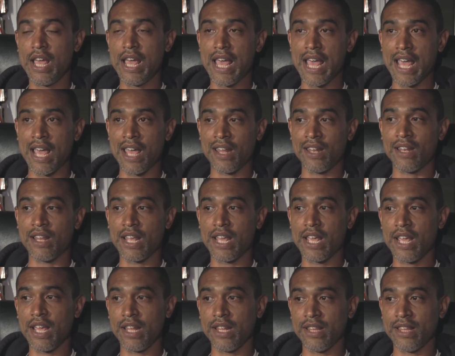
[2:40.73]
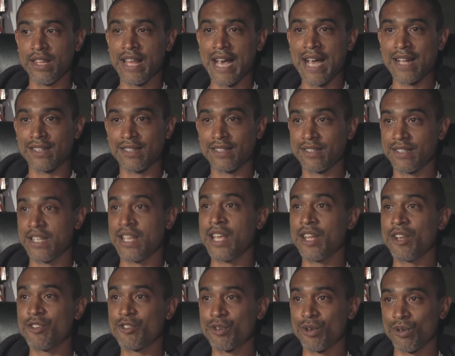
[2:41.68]
And that's the
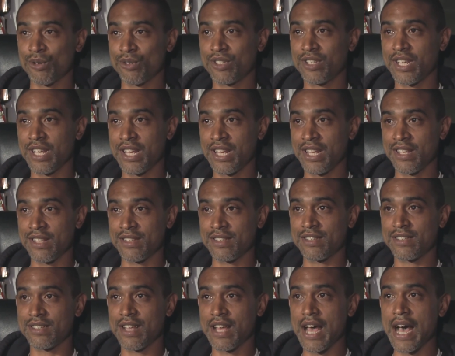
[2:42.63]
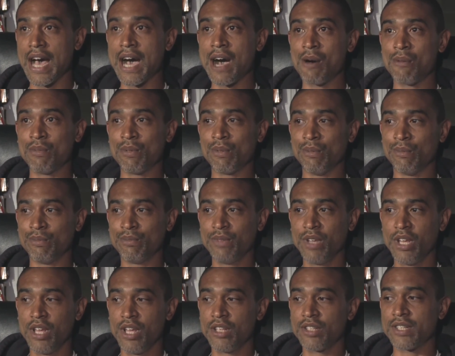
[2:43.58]
intro to his album.
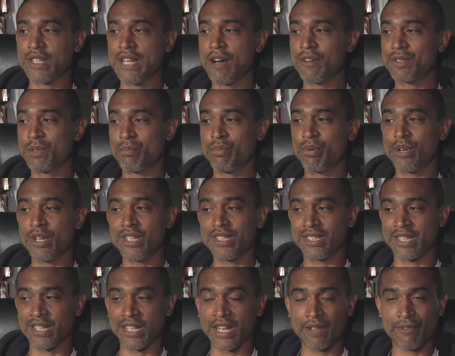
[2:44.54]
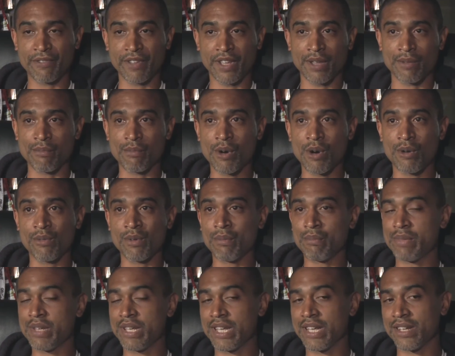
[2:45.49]
So that was a pretty significant
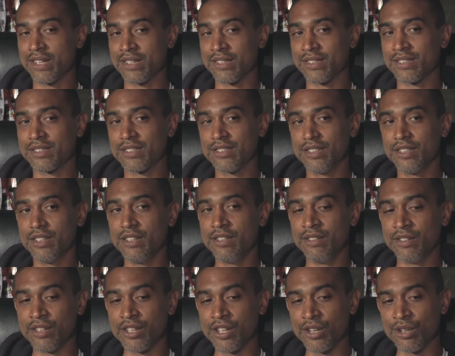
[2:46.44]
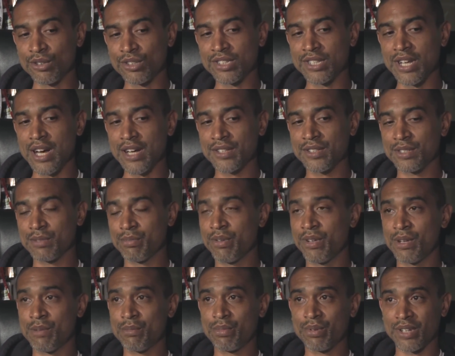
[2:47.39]
moment because, you know, Socks has
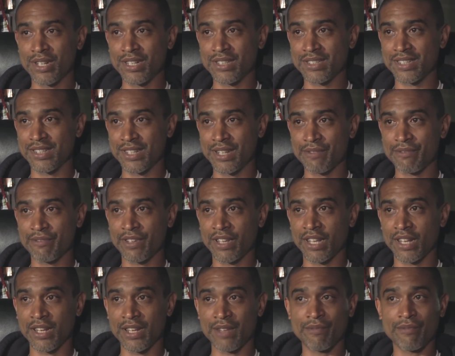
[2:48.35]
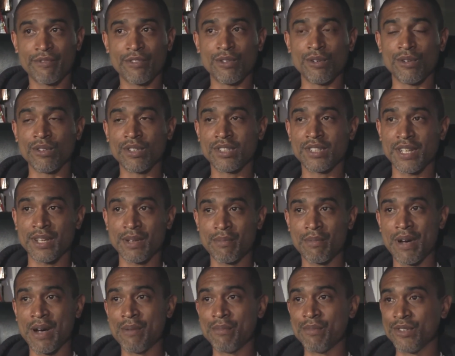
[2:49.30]
been a pretty significant influence to hip
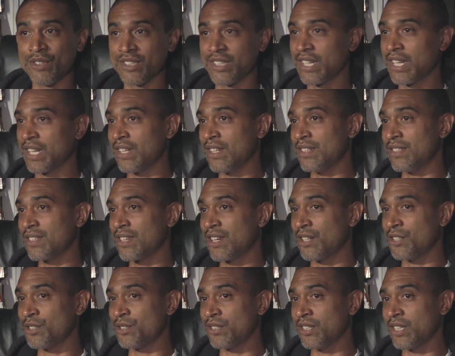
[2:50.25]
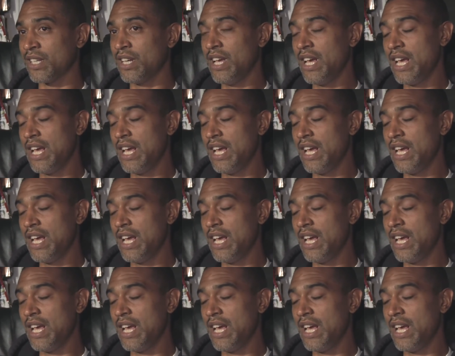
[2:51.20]
hop music in this country.